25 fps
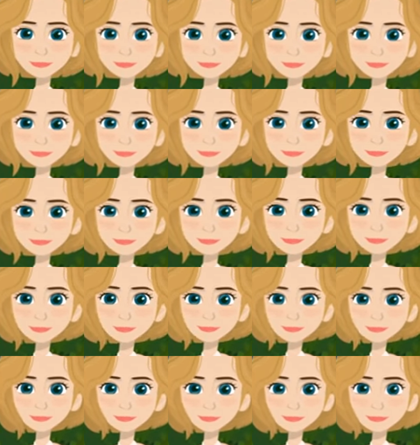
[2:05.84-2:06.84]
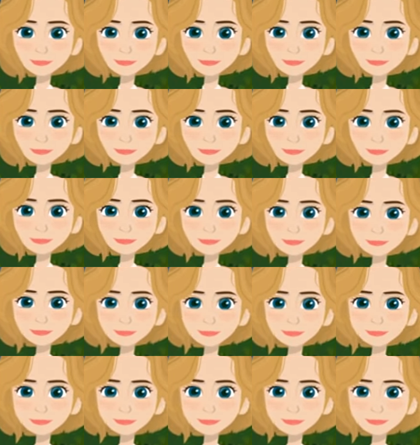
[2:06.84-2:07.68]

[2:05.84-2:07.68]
(no one is talking)